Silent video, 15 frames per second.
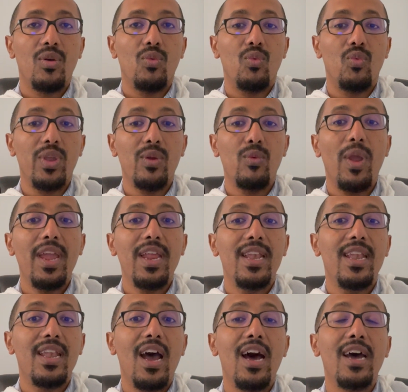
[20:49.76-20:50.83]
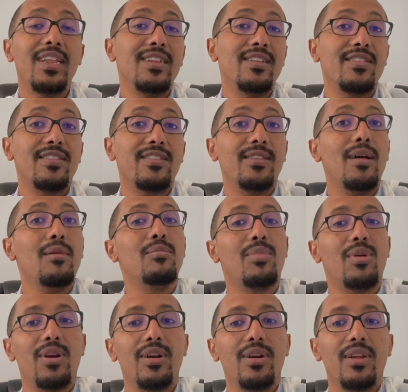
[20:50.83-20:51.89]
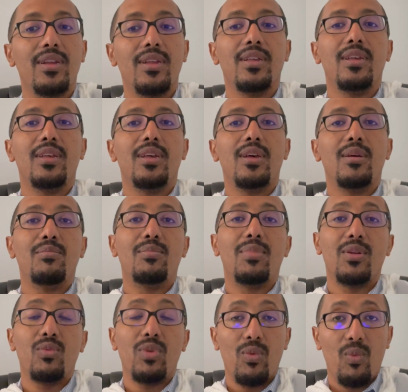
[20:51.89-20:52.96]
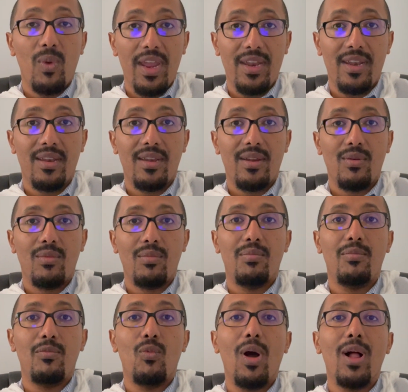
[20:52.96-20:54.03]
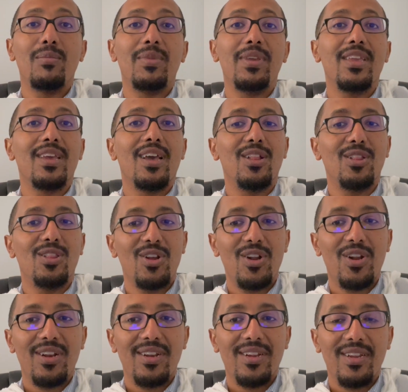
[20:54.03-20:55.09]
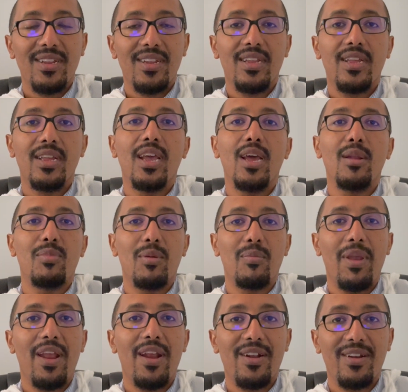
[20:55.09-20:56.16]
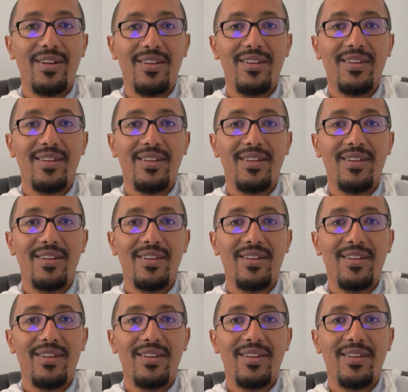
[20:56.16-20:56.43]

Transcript: we wait not in slumber, but we wait while being alert and prepared.